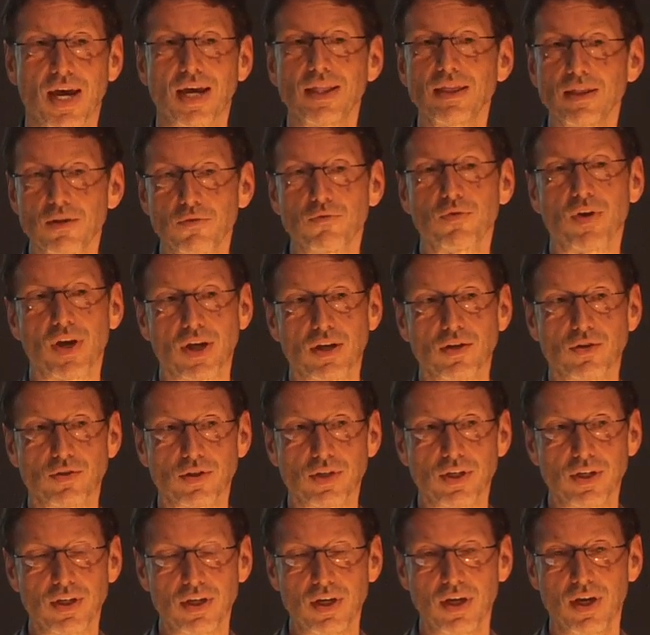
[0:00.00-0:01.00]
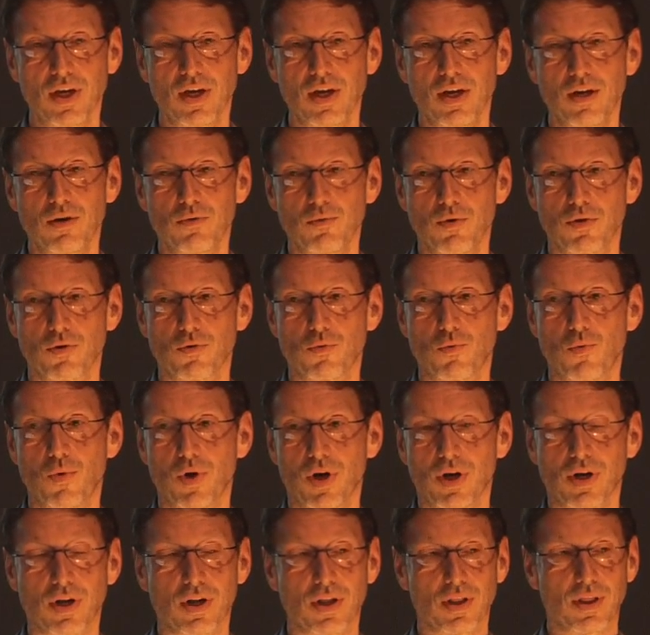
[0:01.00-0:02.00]
and the faculty with
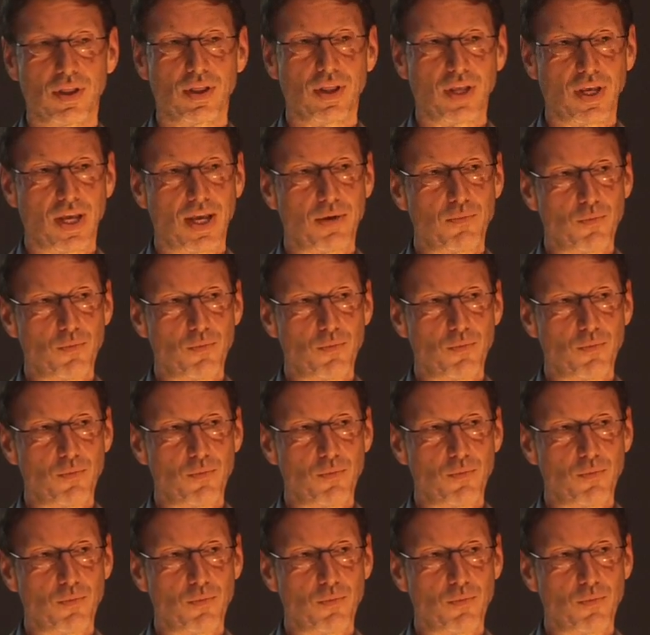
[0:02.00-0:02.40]
what,